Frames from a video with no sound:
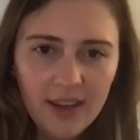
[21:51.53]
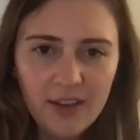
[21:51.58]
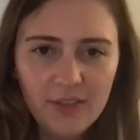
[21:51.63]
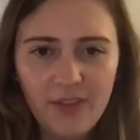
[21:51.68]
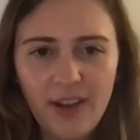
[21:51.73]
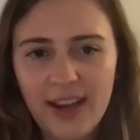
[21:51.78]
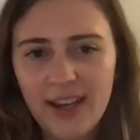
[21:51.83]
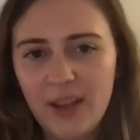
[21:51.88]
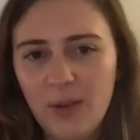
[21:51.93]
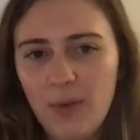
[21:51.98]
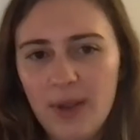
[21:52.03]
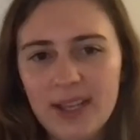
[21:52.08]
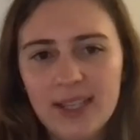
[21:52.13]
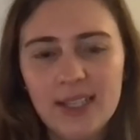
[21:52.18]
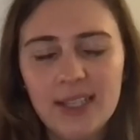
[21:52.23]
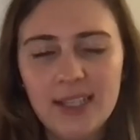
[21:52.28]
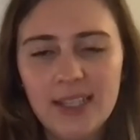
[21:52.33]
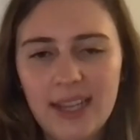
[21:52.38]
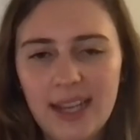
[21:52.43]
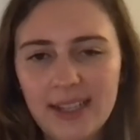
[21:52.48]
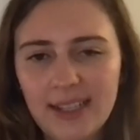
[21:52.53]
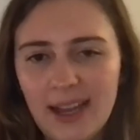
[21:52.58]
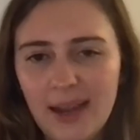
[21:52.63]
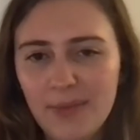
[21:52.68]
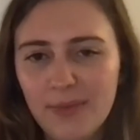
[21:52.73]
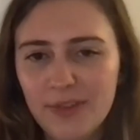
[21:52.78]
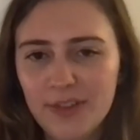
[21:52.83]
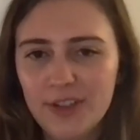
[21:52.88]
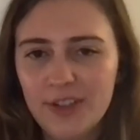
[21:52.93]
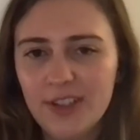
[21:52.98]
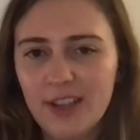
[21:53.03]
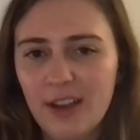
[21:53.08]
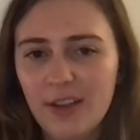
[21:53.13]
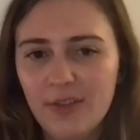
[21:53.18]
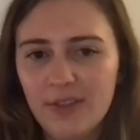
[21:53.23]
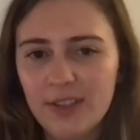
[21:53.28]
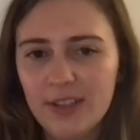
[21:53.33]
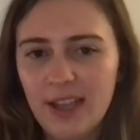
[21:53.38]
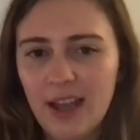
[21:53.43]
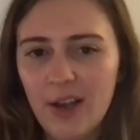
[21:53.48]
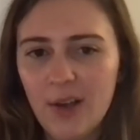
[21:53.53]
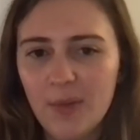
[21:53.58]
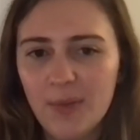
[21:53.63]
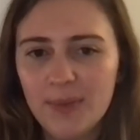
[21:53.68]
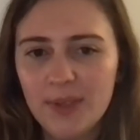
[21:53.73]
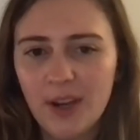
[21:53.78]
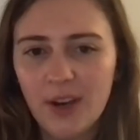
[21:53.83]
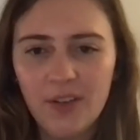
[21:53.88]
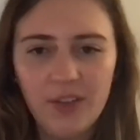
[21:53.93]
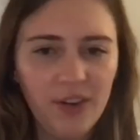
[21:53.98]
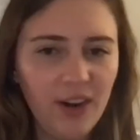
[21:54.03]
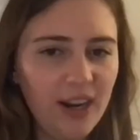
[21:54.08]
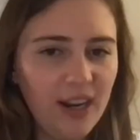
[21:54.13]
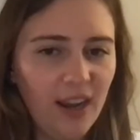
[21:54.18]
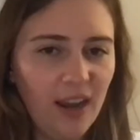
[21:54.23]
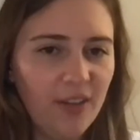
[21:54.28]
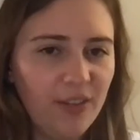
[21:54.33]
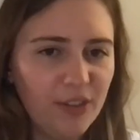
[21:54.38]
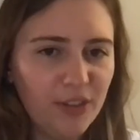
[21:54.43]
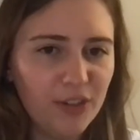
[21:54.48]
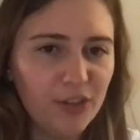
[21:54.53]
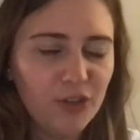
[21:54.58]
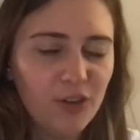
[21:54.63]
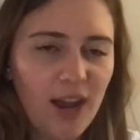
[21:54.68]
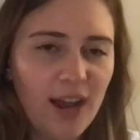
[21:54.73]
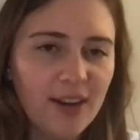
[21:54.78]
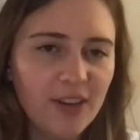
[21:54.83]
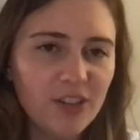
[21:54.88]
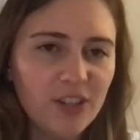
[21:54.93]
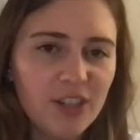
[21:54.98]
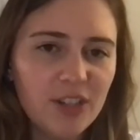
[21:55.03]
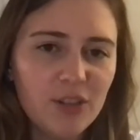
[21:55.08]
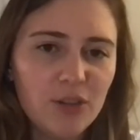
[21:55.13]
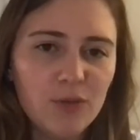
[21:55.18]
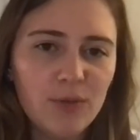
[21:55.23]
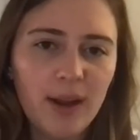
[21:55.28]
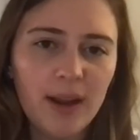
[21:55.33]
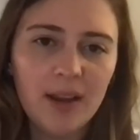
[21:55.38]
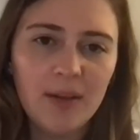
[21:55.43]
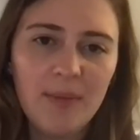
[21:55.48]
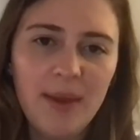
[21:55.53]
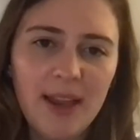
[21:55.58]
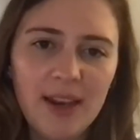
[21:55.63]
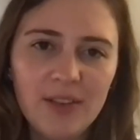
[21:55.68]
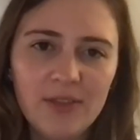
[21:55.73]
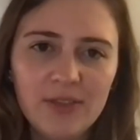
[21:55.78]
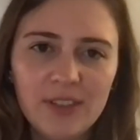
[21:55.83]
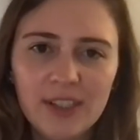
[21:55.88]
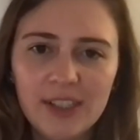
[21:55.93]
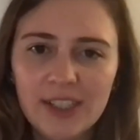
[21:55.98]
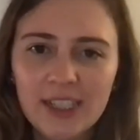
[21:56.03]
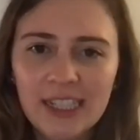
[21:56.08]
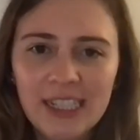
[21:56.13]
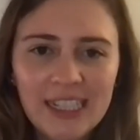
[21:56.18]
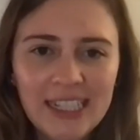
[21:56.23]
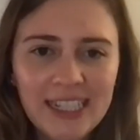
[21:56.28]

finding ways to take time for yourself has helped are there any other strategies you recommend for